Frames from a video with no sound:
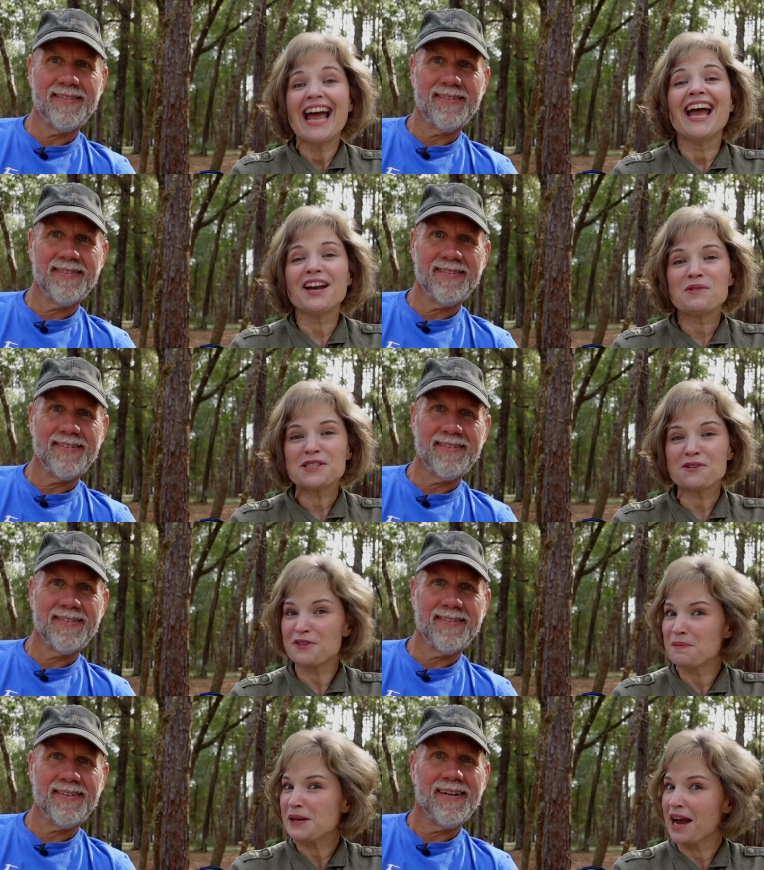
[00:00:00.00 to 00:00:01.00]
Speaker 1: Hey, what's up,
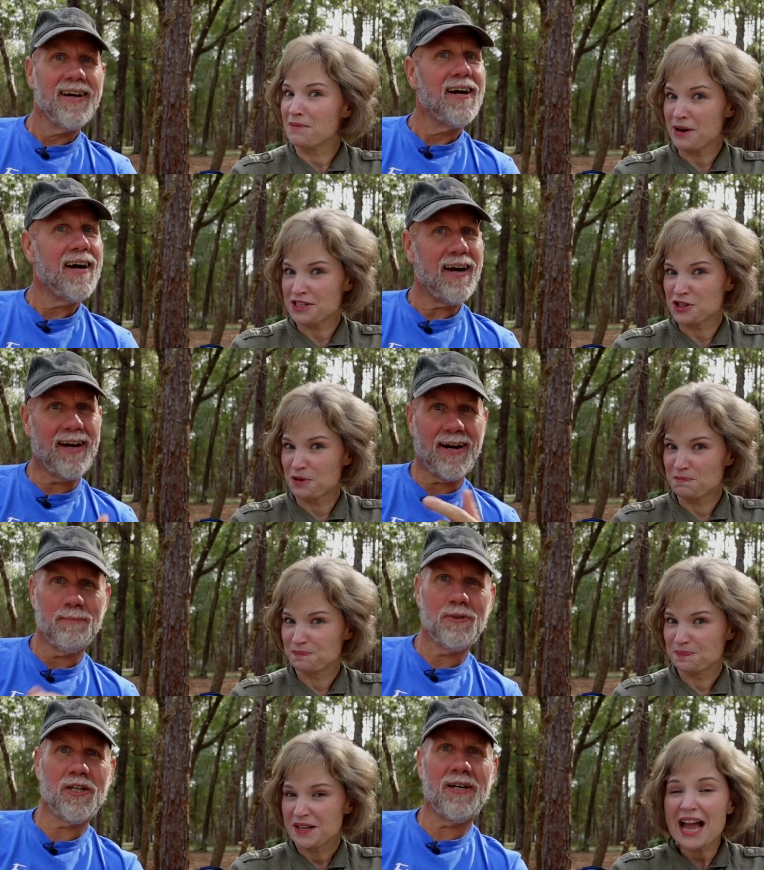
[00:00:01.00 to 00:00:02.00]
family? I'm Rachel. And
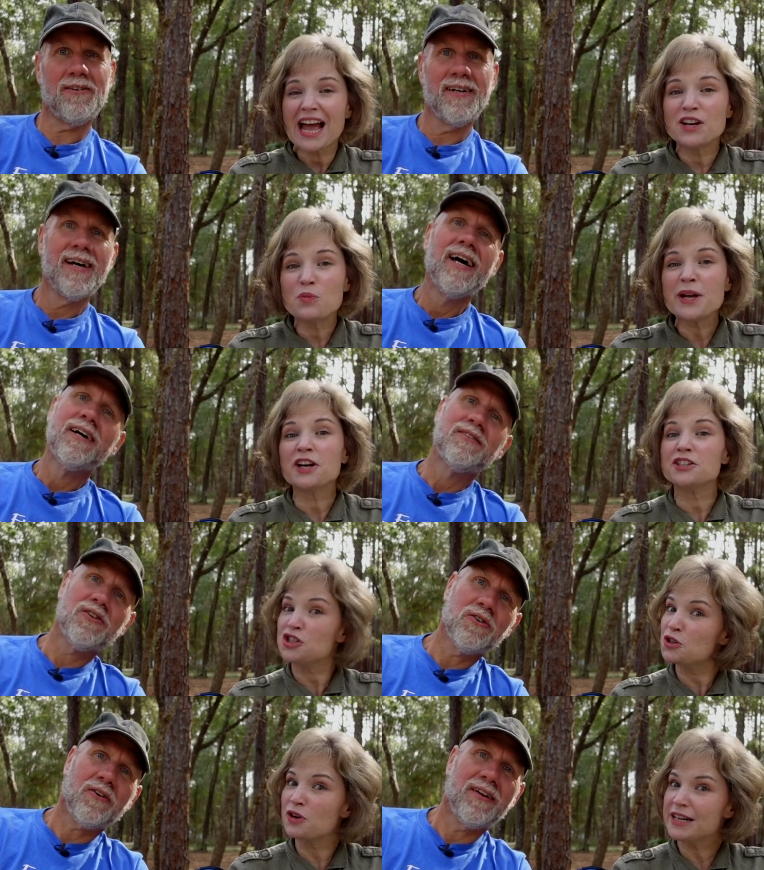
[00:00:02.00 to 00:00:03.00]
I'm Joe. And we're
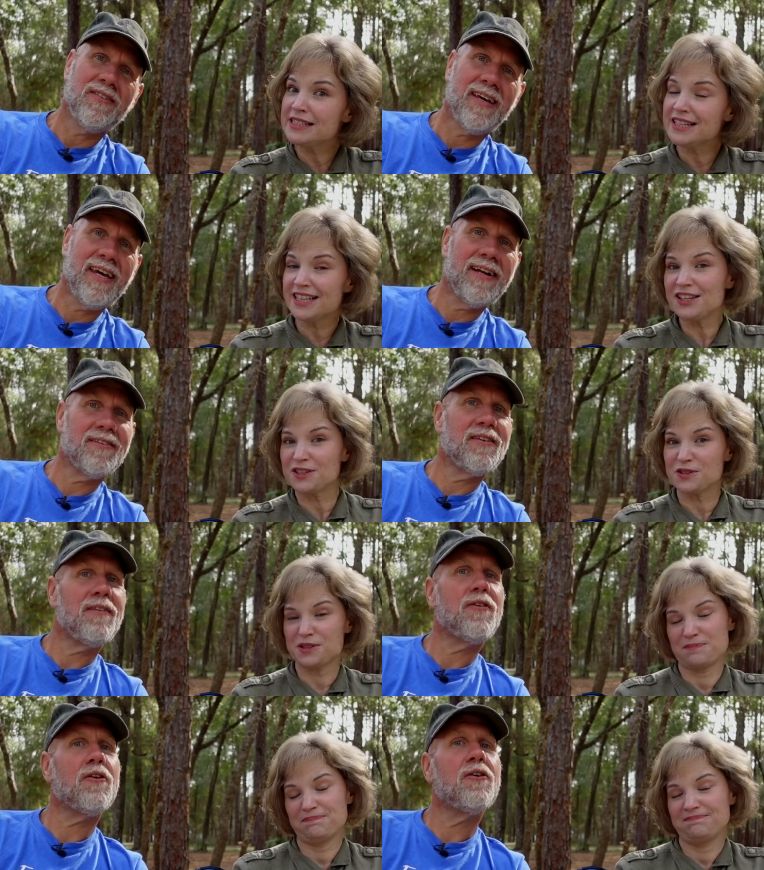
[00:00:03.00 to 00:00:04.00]
Two, Two Crazy, Crazy Ketos. Ketos. And
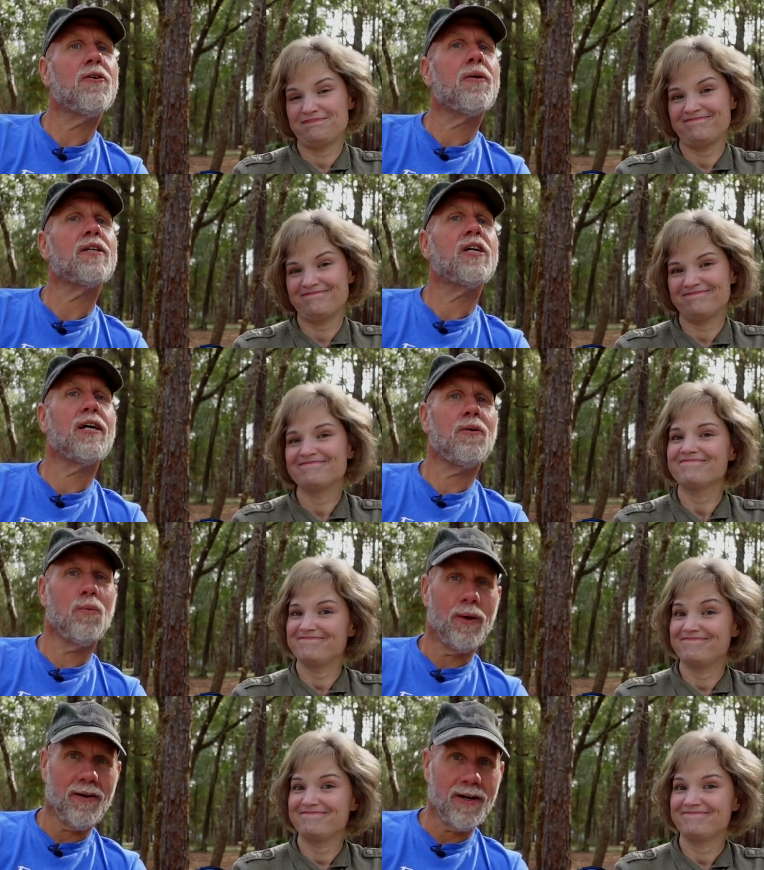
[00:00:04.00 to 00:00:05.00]
if
Speaker 2: you're new to our channel,
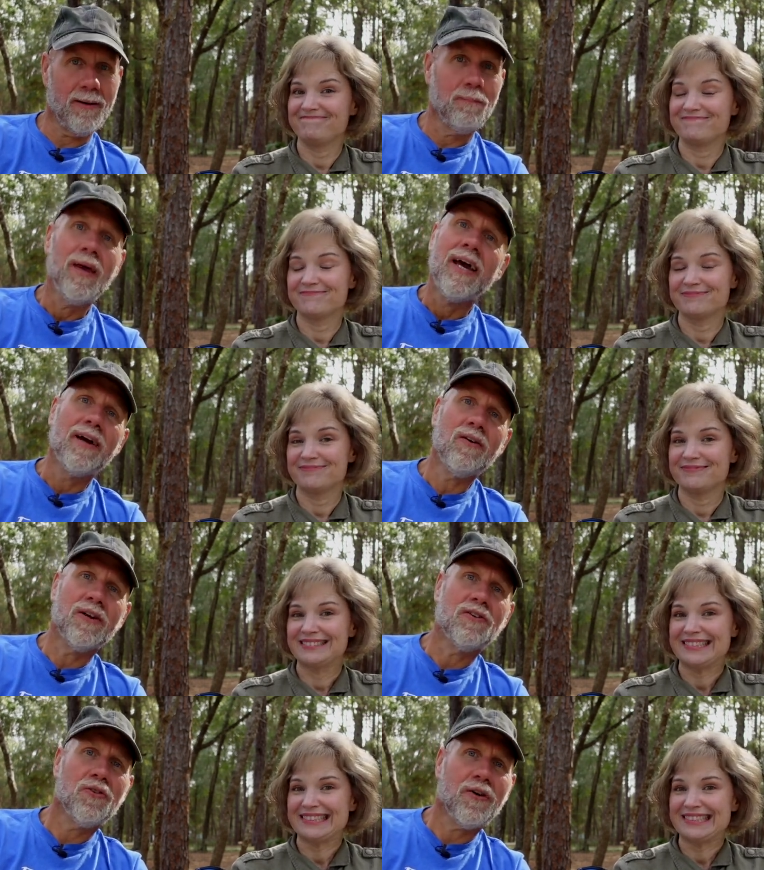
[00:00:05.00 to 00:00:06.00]
welcome. Here
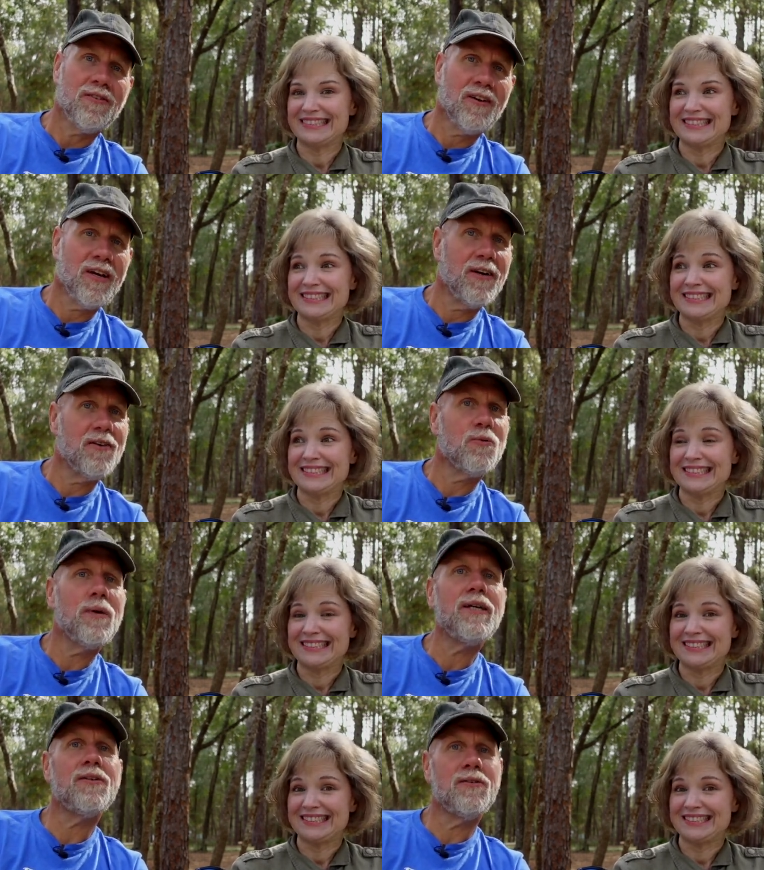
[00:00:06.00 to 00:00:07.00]
on Two Crazy Ketos,
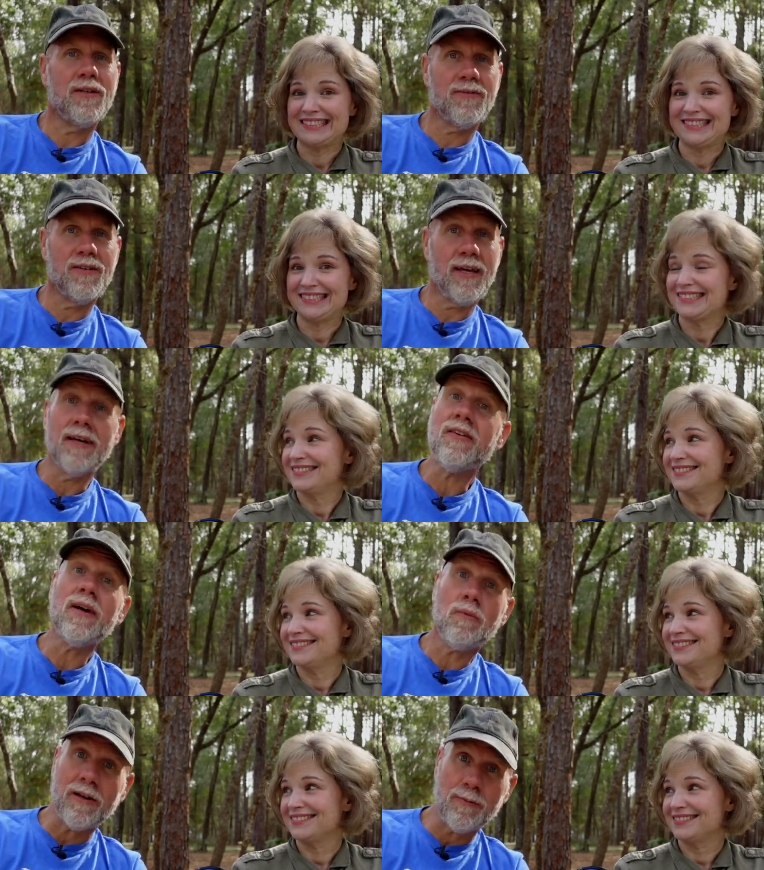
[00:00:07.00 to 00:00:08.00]
we do different things
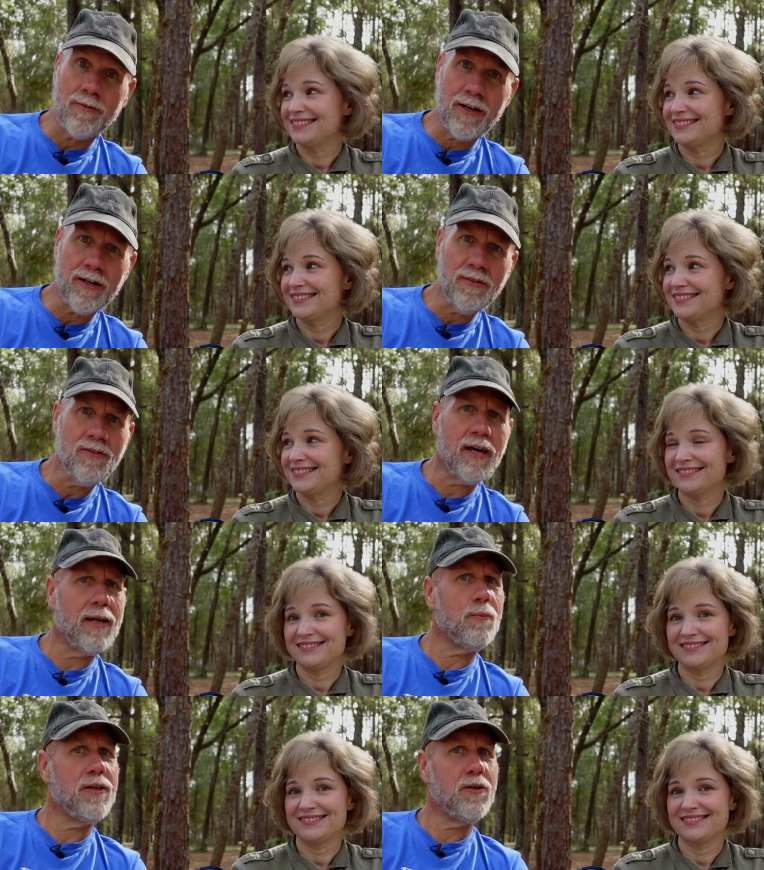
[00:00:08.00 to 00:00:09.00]
like recipe videos
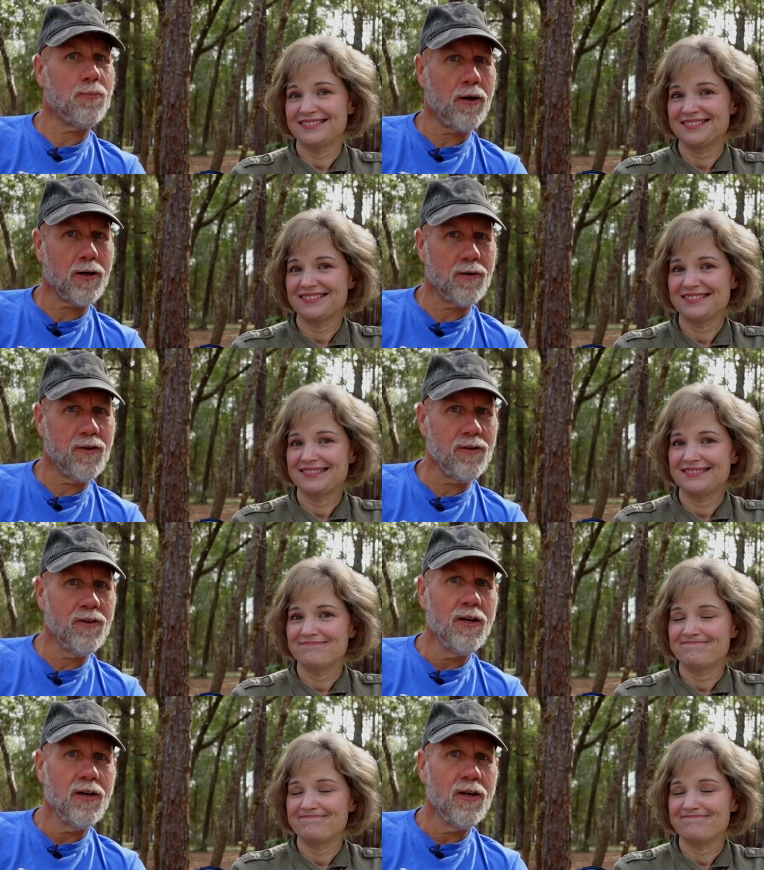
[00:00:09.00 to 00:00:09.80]
and we do product reviews.